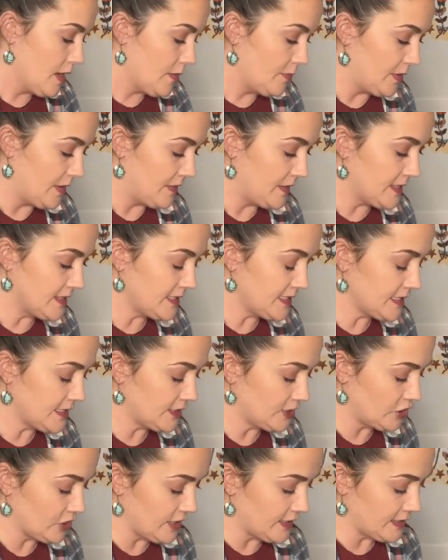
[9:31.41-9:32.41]
But this
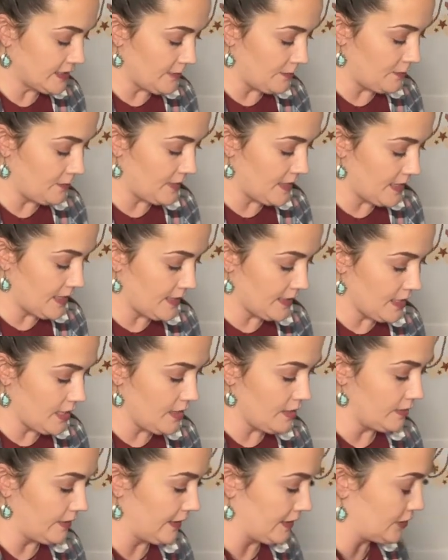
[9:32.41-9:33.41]
is just a big,
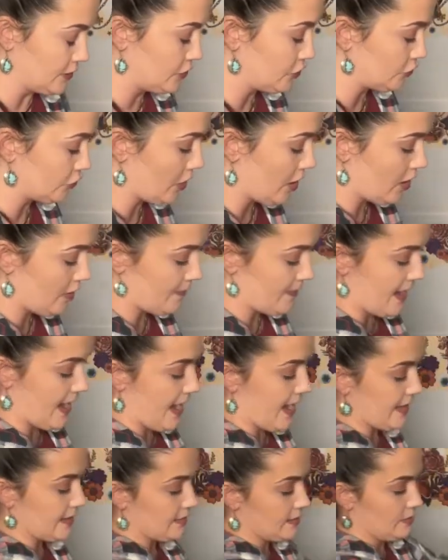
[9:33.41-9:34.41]
like a straw
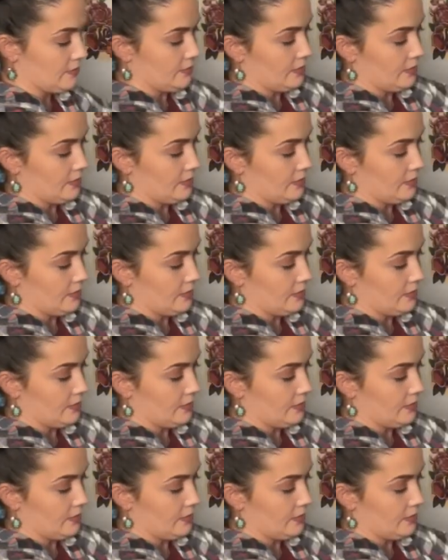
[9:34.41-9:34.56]
bag.